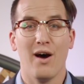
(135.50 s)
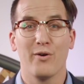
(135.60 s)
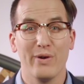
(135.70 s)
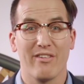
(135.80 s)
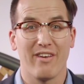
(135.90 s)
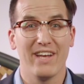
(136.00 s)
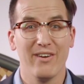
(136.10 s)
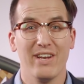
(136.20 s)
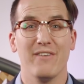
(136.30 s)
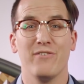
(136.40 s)
A quick side
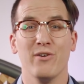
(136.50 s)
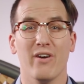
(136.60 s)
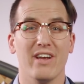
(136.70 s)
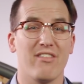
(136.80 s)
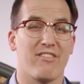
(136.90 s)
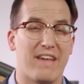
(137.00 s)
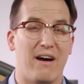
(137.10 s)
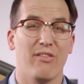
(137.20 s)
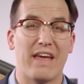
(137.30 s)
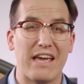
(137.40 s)
note, if you are in
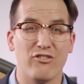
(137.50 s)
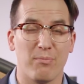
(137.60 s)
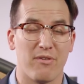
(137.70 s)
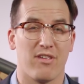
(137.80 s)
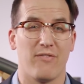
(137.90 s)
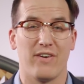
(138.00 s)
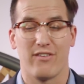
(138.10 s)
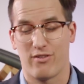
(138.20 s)
South Asia Pacific,